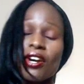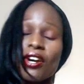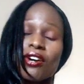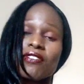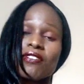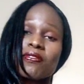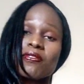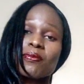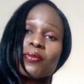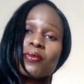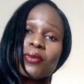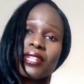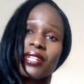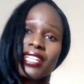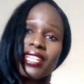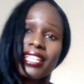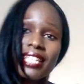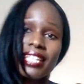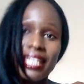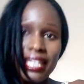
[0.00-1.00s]
of
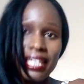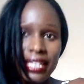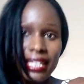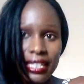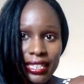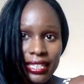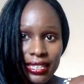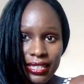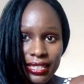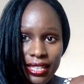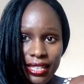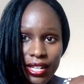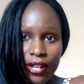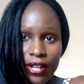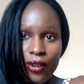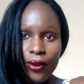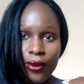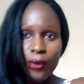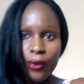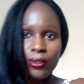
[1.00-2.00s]
bringing in
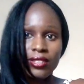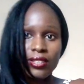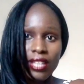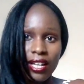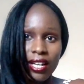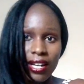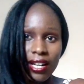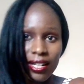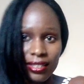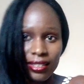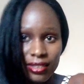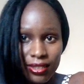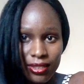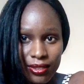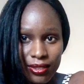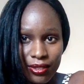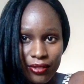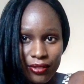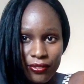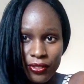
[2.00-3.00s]
all the girls
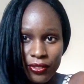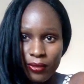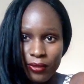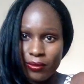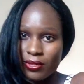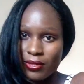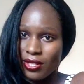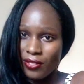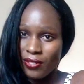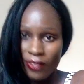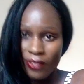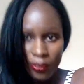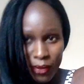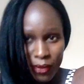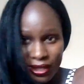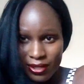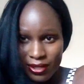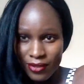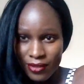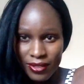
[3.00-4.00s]
from different
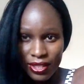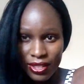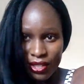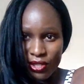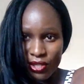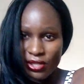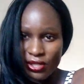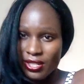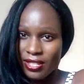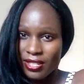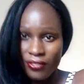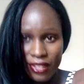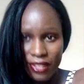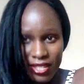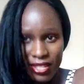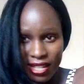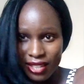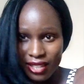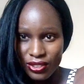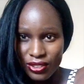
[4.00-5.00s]
parts of the country,
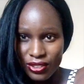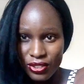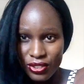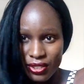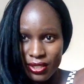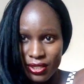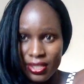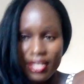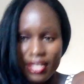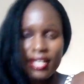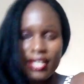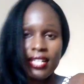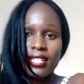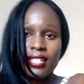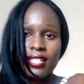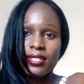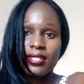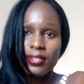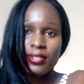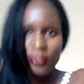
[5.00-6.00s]
different cultures,
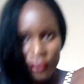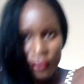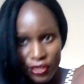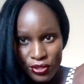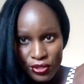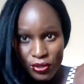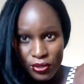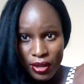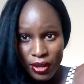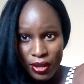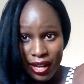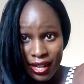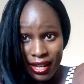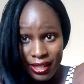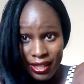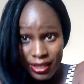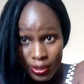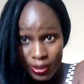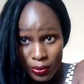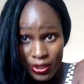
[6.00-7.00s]
different
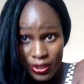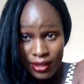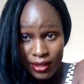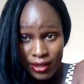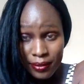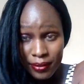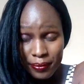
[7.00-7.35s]
tribes,